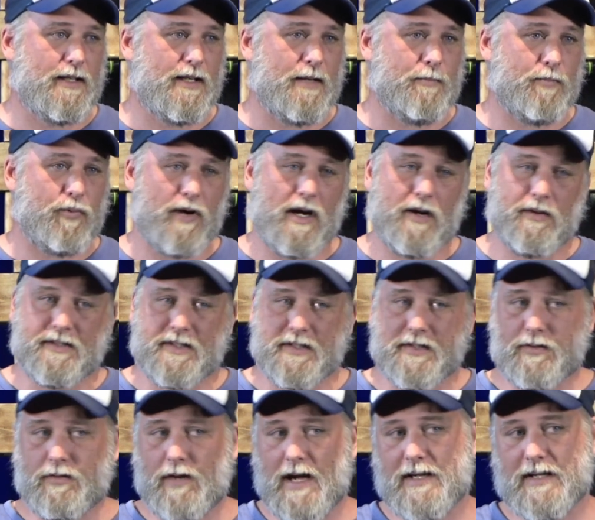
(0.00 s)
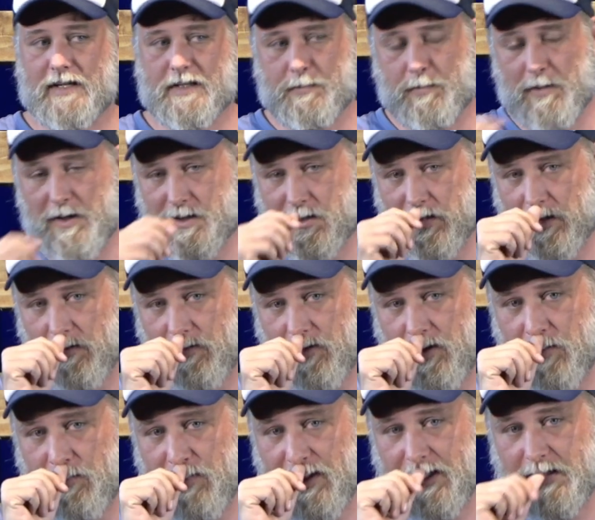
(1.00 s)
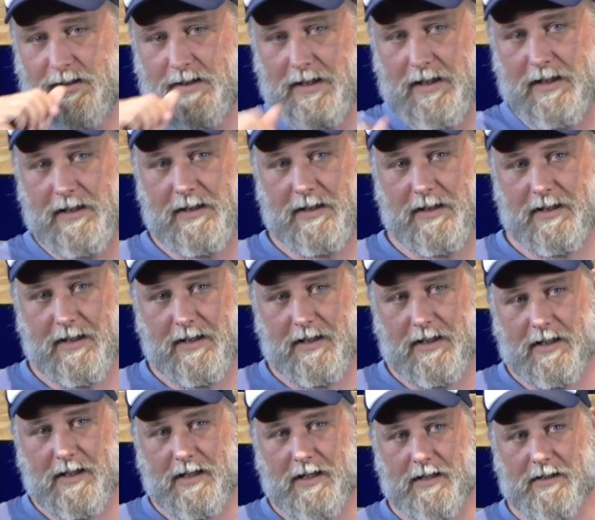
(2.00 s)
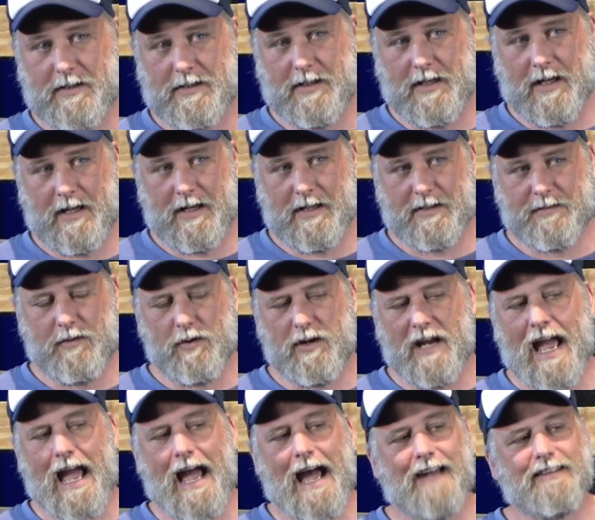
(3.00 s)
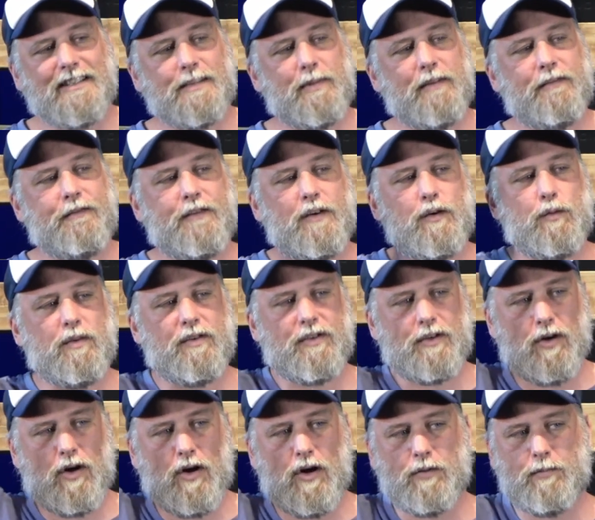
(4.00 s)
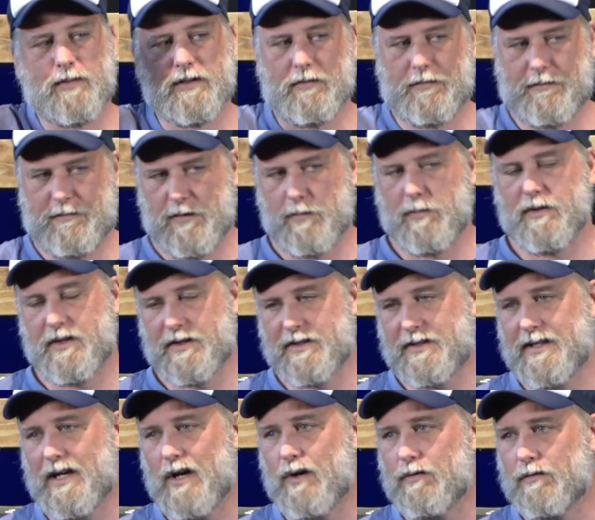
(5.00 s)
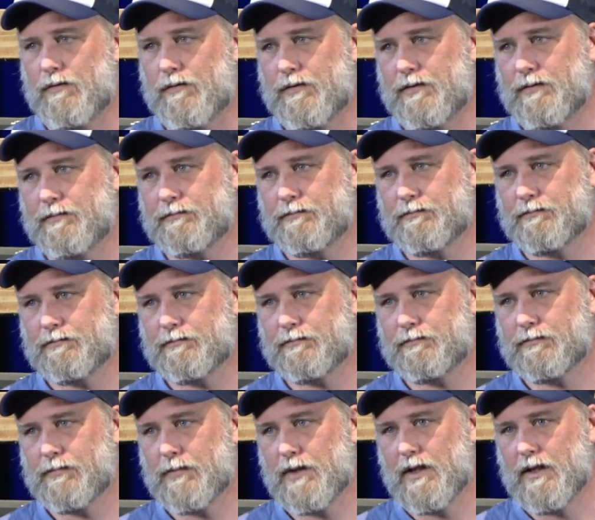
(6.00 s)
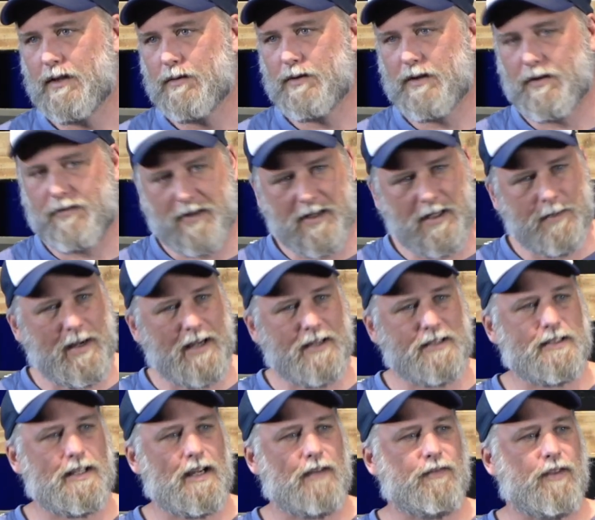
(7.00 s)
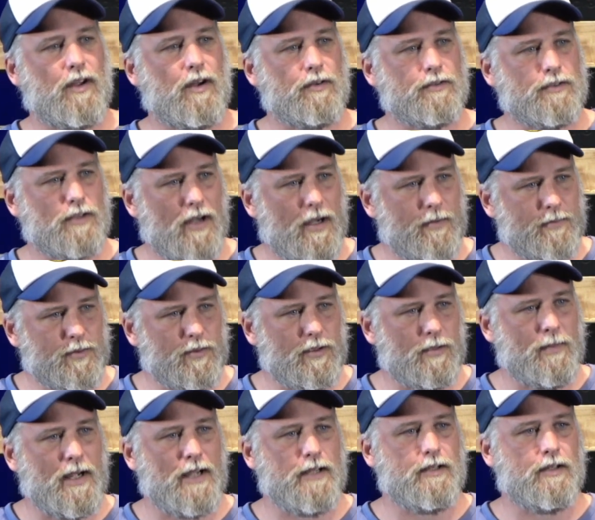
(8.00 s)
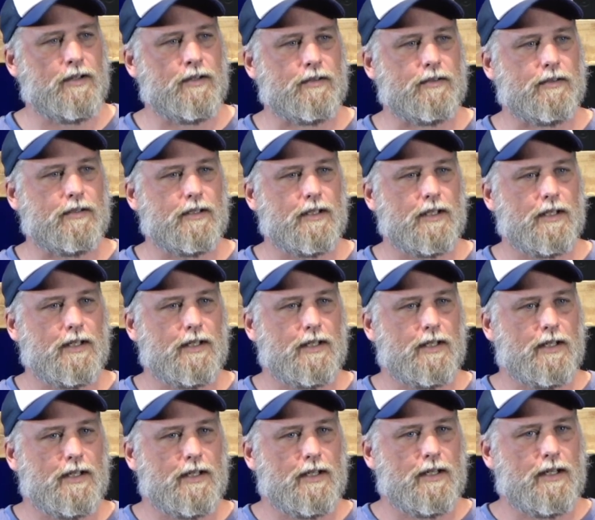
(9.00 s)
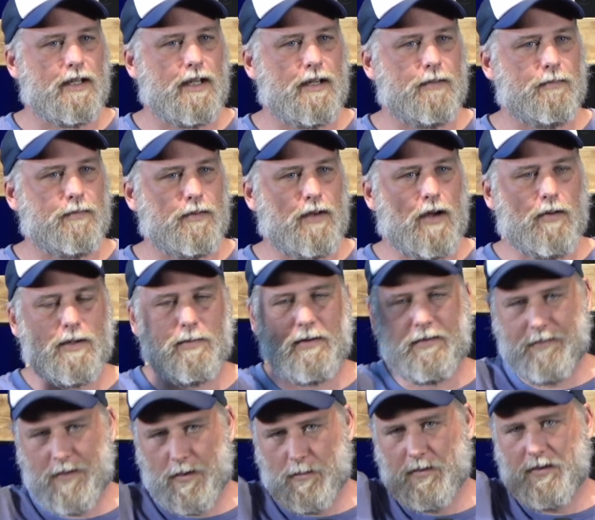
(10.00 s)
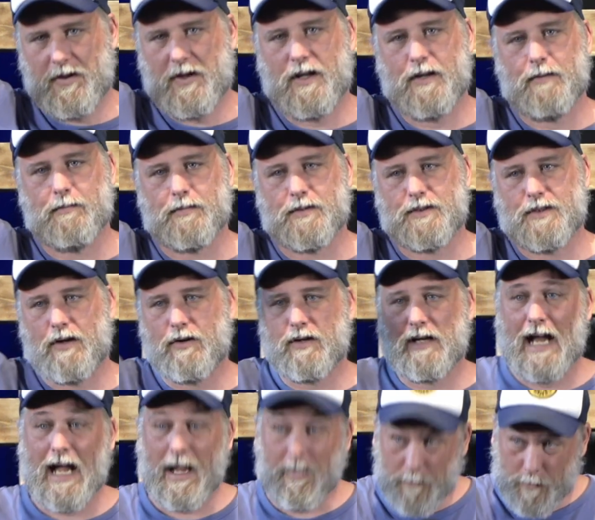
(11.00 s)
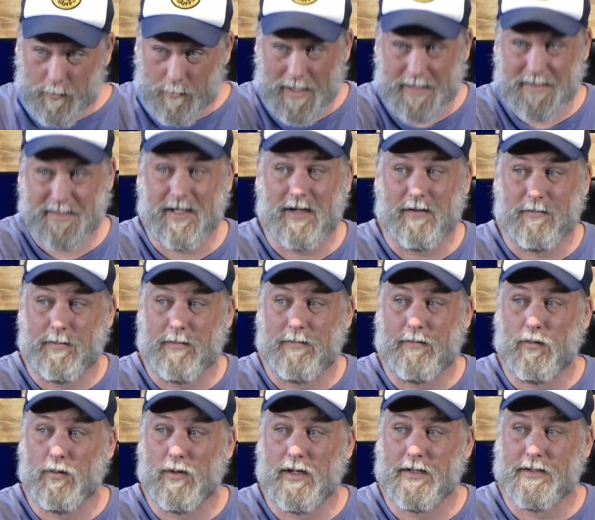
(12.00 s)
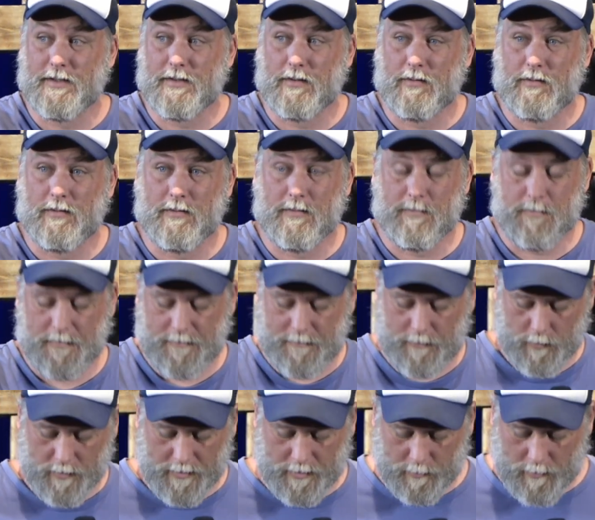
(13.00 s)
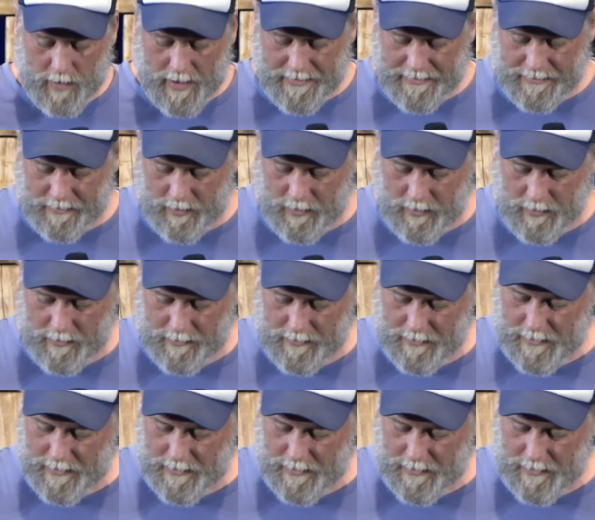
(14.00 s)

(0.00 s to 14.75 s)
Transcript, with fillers: Prayer is this great expression of humility. It, uh, it's very hard to be filled with God when you're filled with yourself. When you're thinking about yourself the whole time, it's all about you. I want to be filled with Him, so I've got to humble myself before His, before the Almighty God.